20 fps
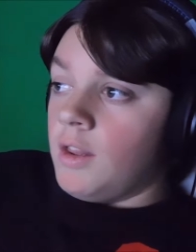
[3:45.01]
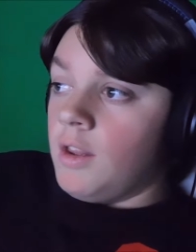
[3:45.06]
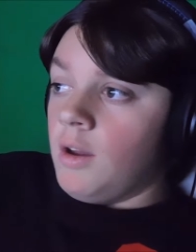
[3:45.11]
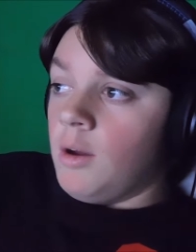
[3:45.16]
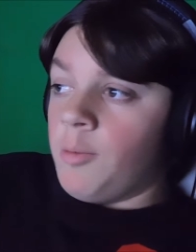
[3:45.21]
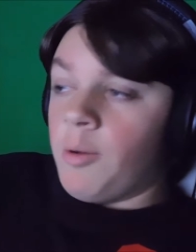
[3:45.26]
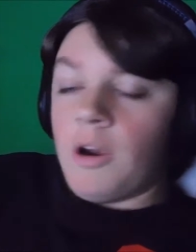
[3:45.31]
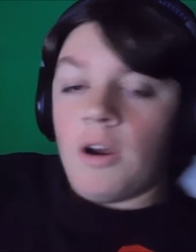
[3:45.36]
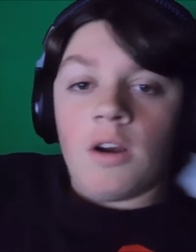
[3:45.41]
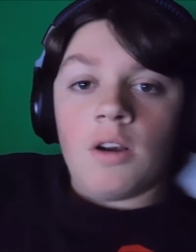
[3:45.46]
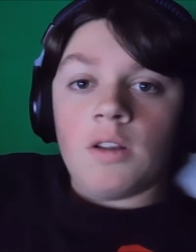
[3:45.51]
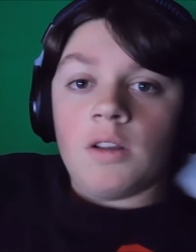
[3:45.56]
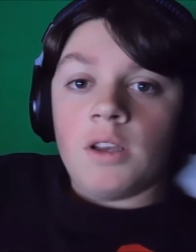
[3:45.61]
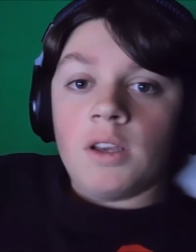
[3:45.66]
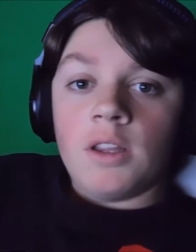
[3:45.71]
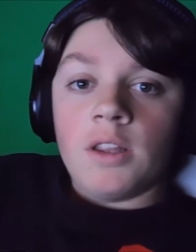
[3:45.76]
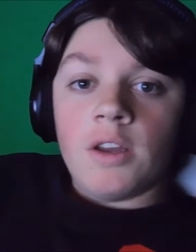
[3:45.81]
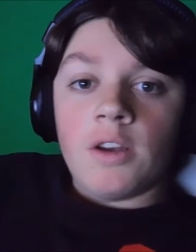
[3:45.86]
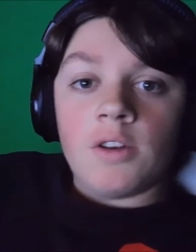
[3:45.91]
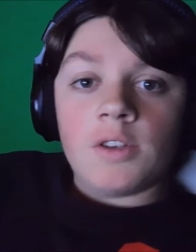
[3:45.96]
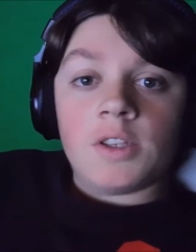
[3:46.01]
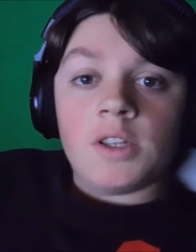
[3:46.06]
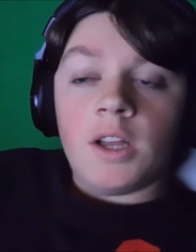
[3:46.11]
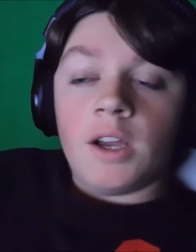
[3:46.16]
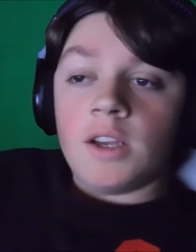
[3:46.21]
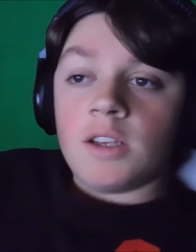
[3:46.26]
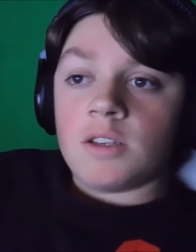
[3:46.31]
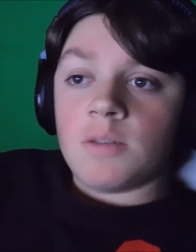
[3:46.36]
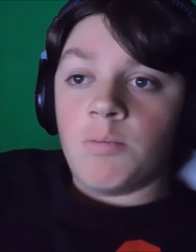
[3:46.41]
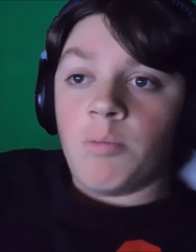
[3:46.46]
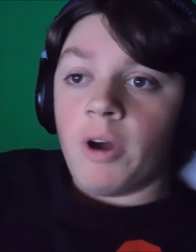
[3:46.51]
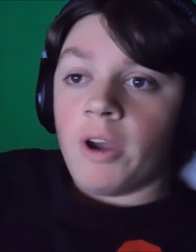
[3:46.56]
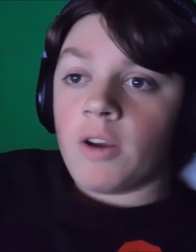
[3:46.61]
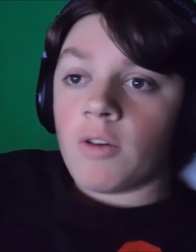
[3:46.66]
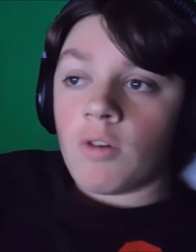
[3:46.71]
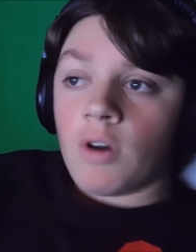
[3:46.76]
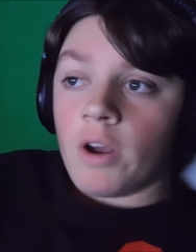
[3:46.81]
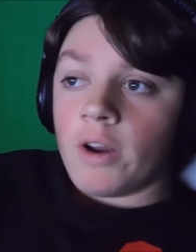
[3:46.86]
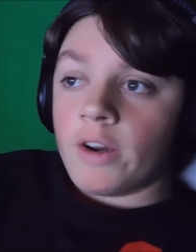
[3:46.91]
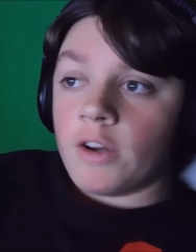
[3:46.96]
Apparently, there's nice
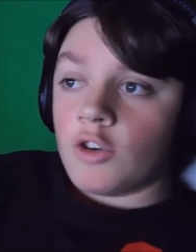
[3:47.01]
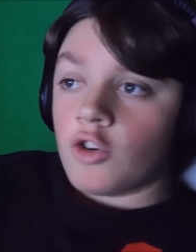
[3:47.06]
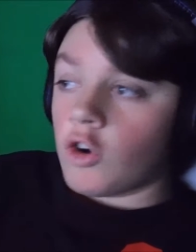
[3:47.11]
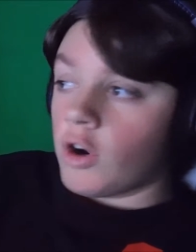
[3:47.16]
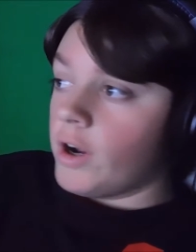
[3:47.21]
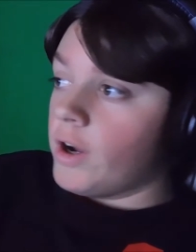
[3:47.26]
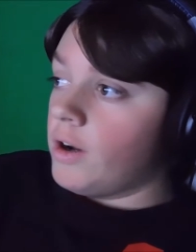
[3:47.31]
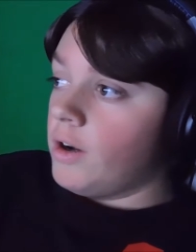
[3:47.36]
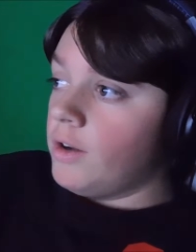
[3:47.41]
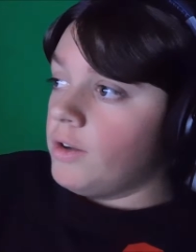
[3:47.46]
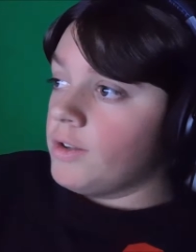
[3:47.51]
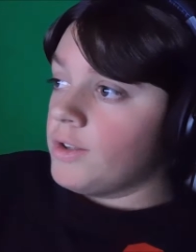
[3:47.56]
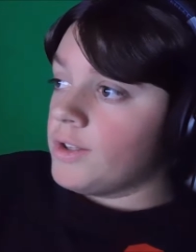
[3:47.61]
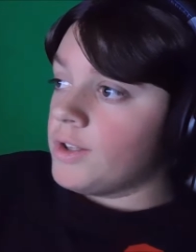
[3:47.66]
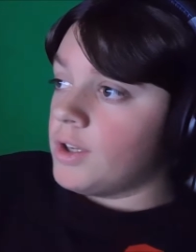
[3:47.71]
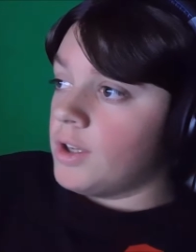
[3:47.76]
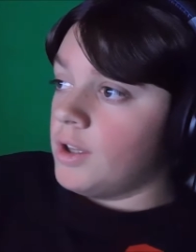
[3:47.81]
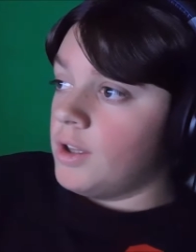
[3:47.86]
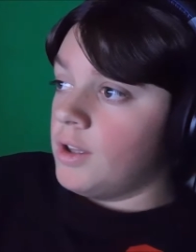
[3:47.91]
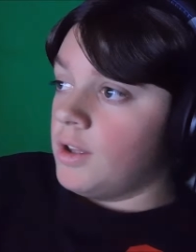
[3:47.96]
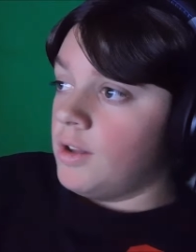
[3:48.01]
bike riding trails,